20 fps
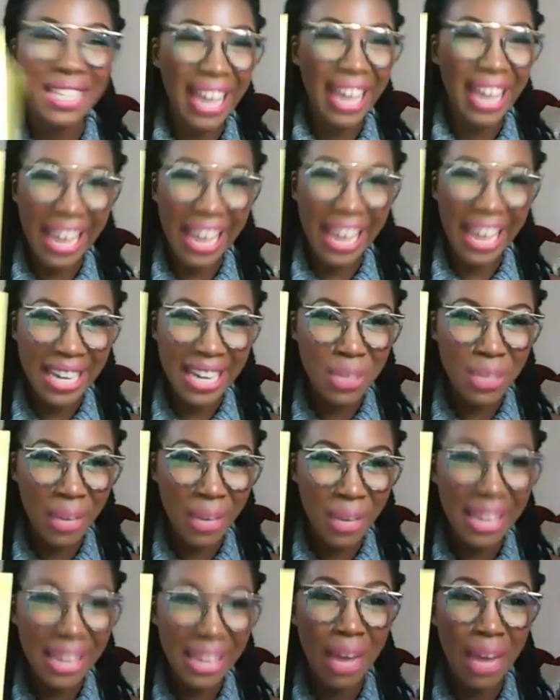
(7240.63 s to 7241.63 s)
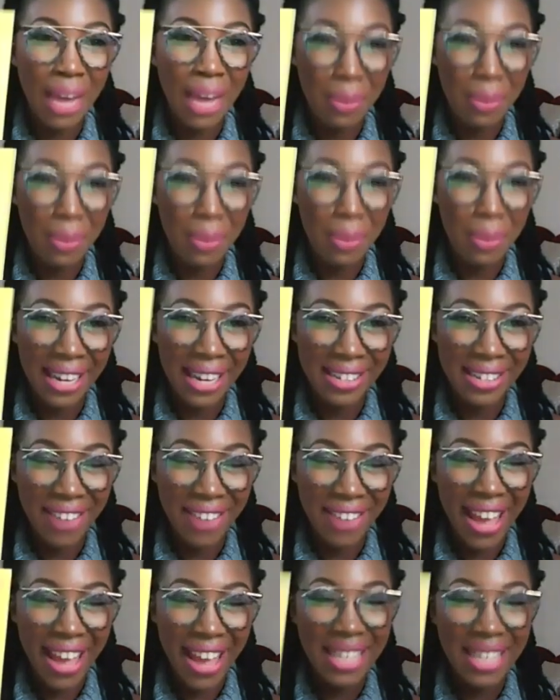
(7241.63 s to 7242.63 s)
again this week that we made it,
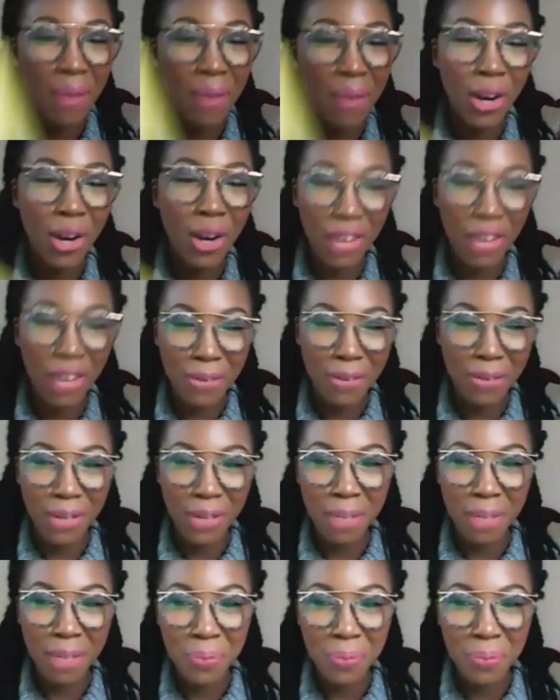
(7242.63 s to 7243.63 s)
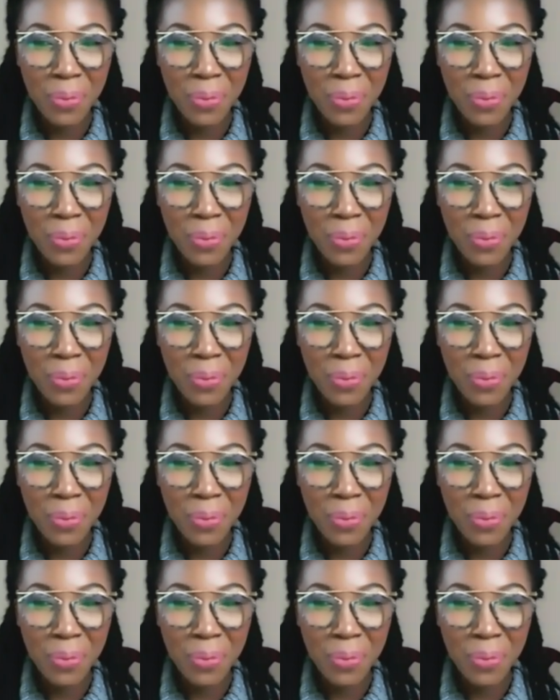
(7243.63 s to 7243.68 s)
right? And we're grateful.